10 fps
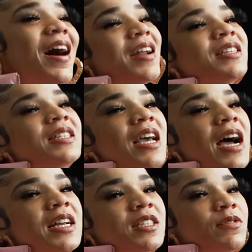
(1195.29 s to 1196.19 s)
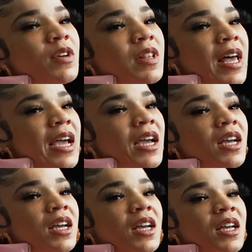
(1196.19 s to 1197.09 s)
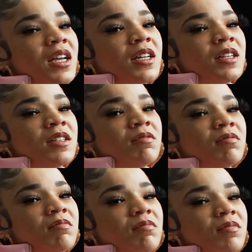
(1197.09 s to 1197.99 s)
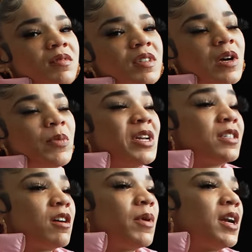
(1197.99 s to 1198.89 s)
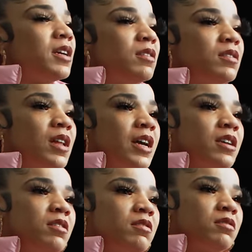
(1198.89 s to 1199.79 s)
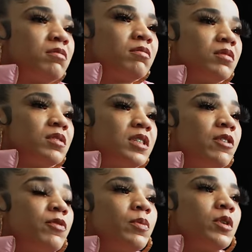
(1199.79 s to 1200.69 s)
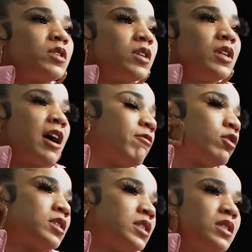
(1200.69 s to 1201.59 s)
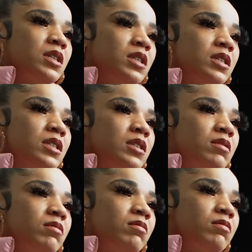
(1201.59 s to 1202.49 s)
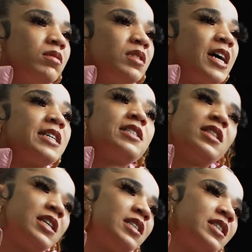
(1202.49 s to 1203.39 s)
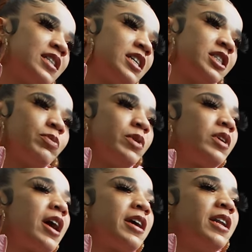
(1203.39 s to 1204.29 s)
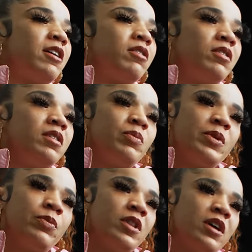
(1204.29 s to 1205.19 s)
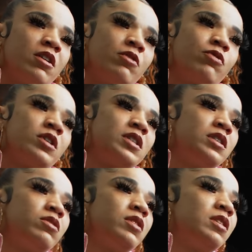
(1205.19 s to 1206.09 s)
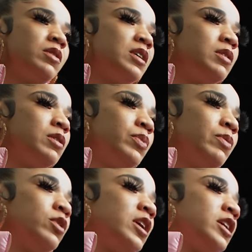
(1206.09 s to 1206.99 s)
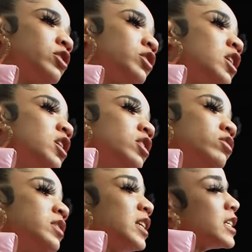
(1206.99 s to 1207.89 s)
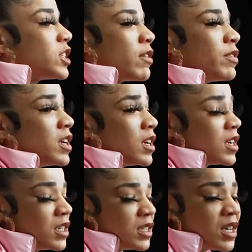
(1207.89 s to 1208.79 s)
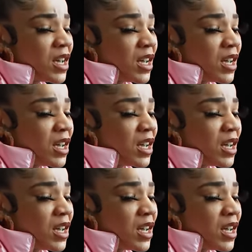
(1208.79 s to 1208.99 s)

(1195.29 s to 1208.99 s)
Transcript: honestly, I just feel like, I mean, it's our body. Like you know, some females are not forced into this. That's the things that they should be cracking down on the people that are forced into it, the th- the people that are doing sex trafficking. Because,